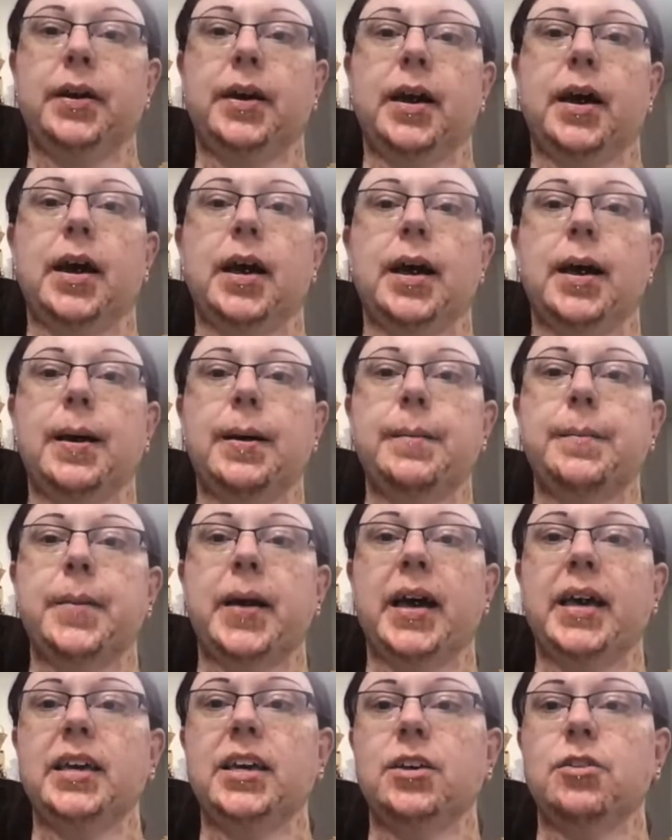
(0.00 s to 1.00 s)

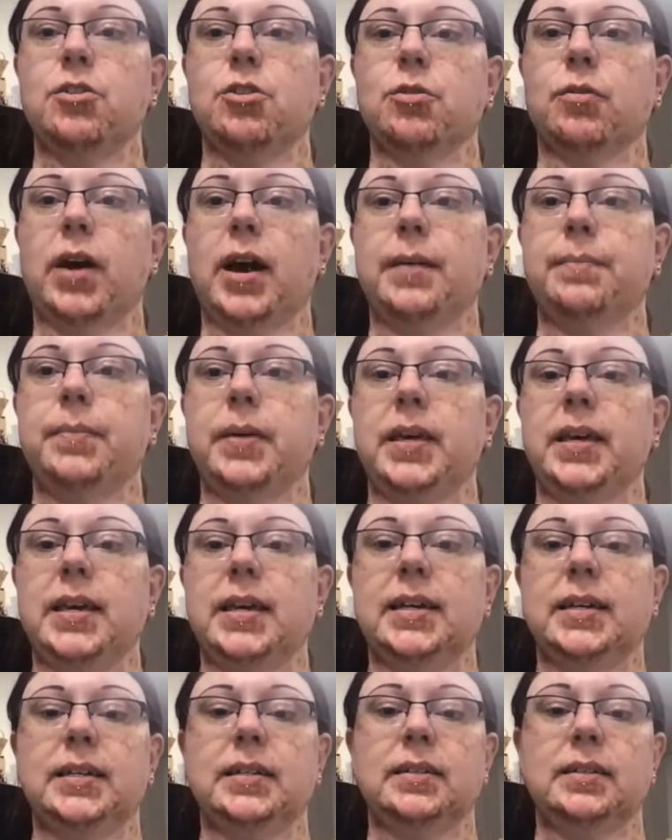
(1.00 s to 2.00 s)
I can drop
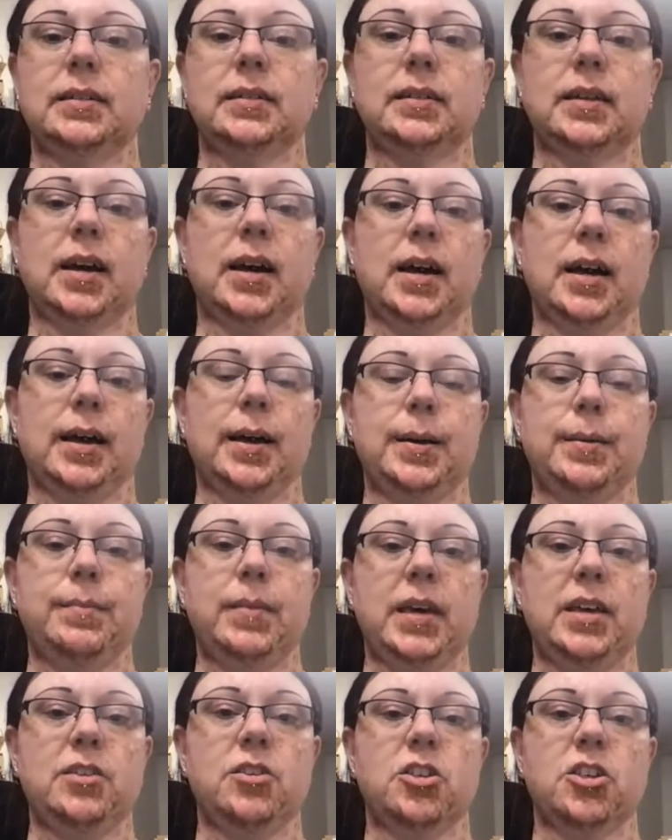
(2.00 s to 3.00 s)
in
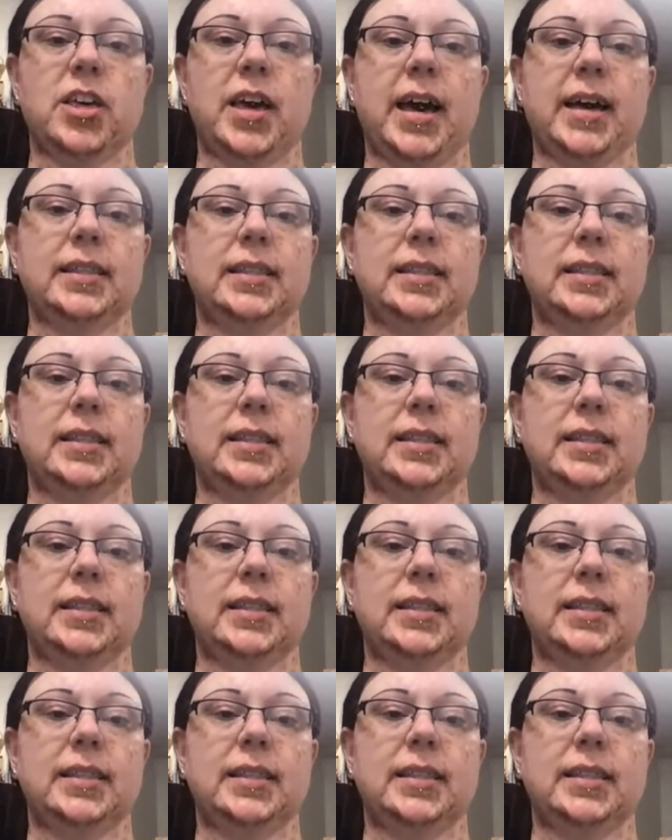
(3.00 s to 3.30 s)
chat